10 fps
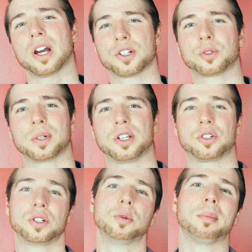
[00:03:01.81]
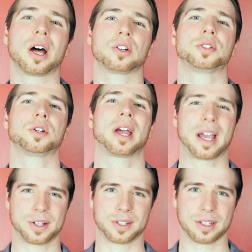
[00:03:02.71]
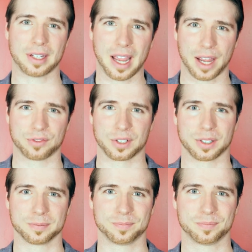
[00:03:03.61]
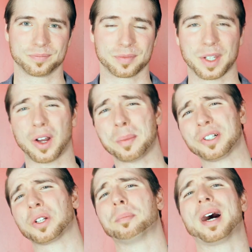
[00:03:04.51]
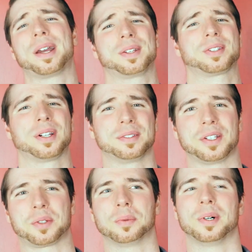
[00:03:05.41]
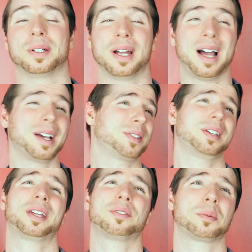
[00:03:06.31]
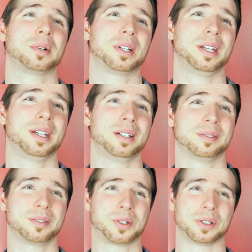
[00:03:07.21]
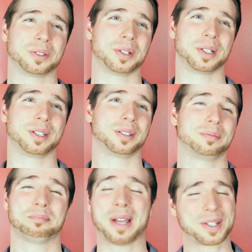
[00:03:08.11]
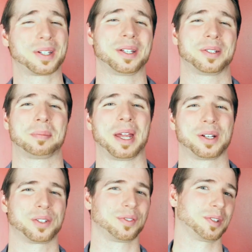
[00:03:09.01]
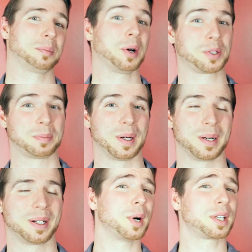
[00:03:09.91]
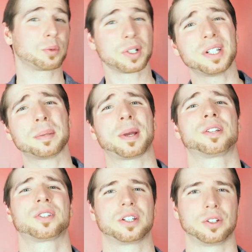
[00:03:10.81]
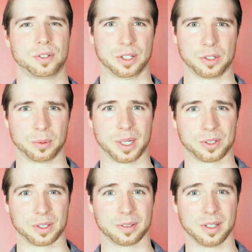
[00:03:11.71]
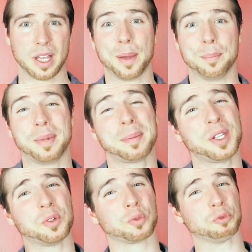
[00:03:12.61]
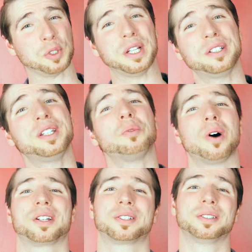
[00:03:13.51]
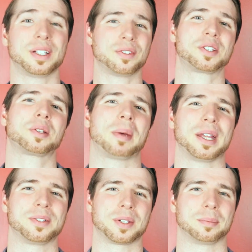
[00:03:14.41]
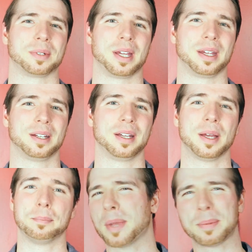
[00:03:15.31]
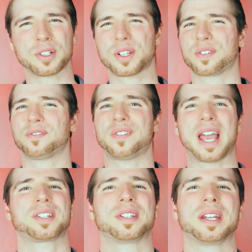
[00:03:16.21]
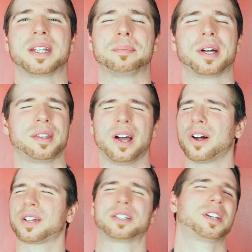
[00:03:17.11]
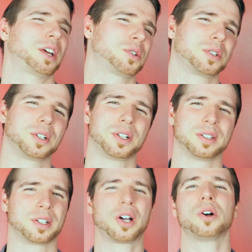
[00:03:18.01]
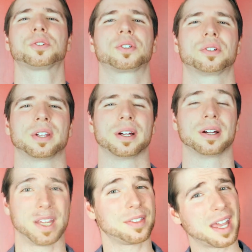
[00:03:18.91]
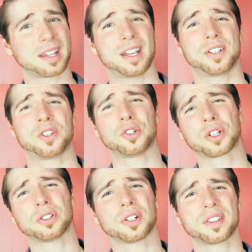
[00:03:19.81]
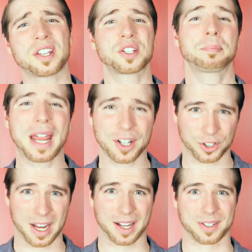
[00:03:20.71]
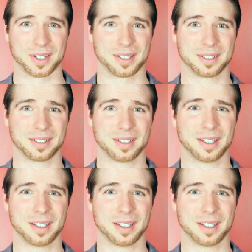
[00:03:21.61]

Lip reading: country should you model your accent after? Now, I'm a little biased on this one. I think everybody should learn Mexican Spanish for the most part, but it really depends on your situation. Maybe you really want to live in Spain someday. Maybe you're just fascinated by the architecture and the culture there. In that case, you should learn the Spanish accent.